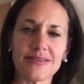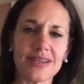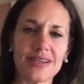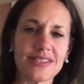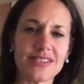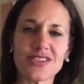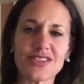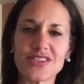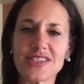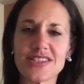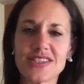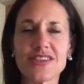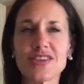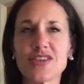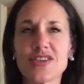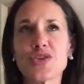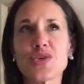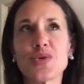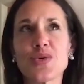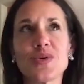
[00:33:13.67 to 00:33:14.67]
It's just the
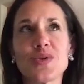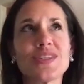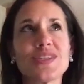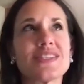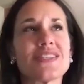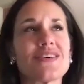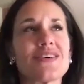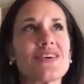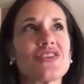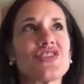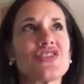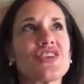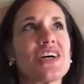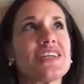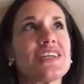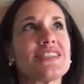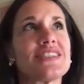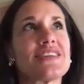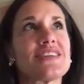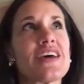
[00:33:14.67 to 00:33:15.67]
tools are
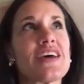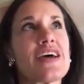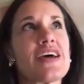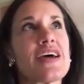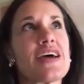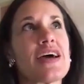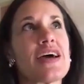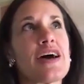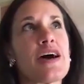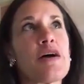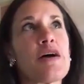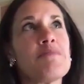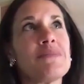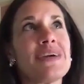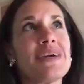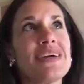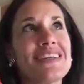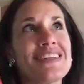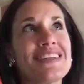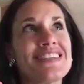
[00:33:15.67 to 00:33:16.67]
just a
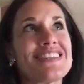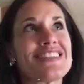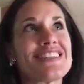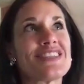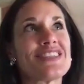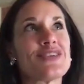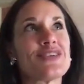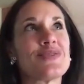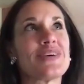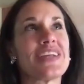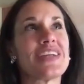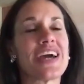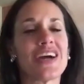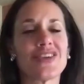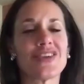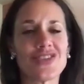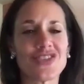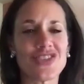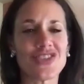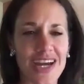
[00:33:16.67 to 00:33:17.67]
means to an
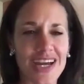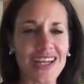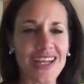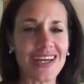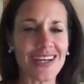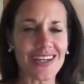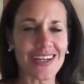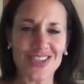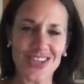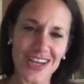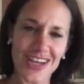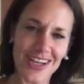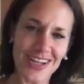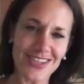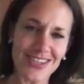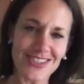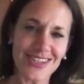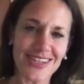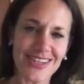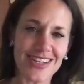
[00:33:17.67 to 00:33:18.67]
energetic
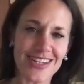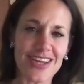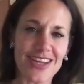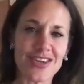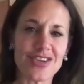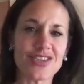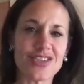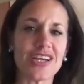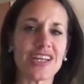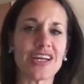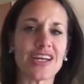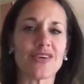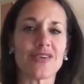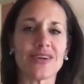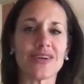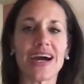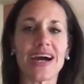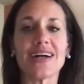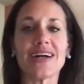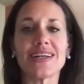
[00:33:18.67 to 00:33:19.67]
change and an energetic
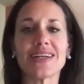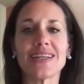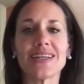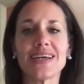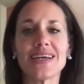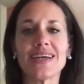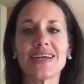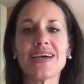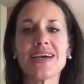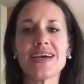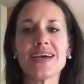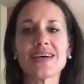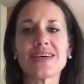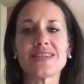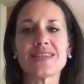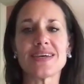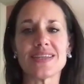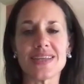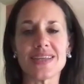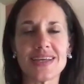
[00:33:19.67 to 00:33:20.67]
reality
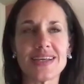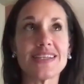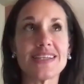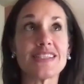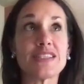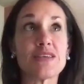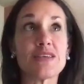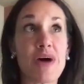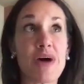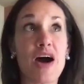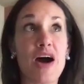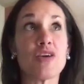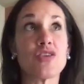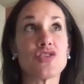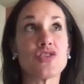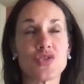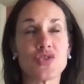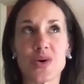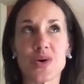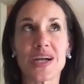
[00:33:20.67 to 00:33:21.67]
that is
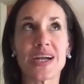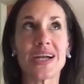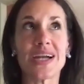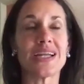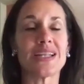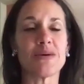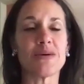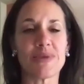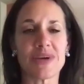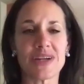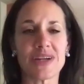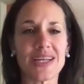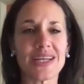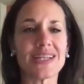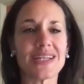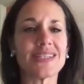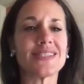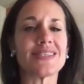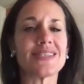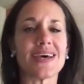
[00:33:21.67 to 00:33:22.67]
about joy and
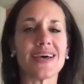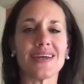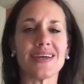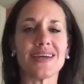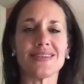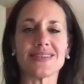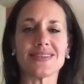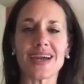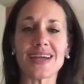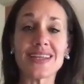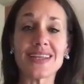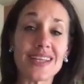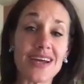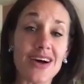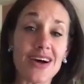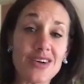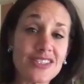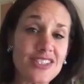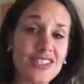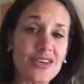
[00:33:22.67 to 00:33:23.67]
abundance. And it
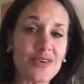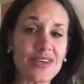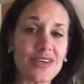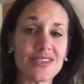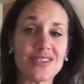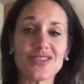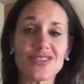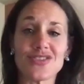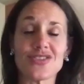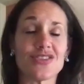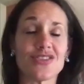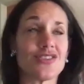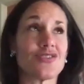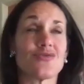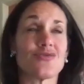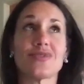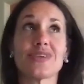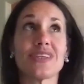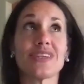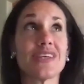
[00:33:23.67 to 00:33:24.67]
also is just
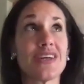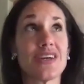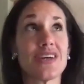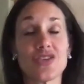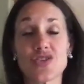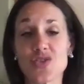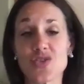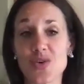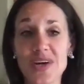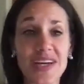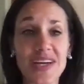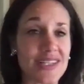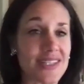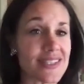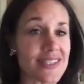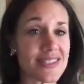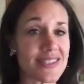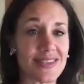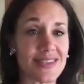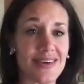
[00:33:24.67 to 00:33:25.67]
really a
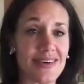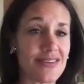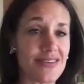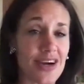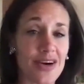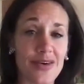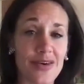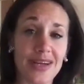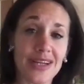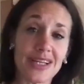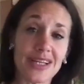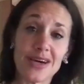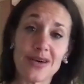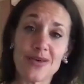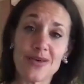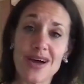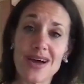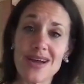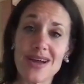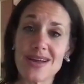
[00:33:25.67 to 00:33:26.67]
choice of going, you know
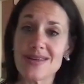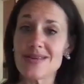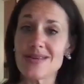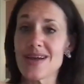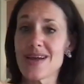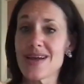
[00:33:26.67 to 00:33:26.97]
what?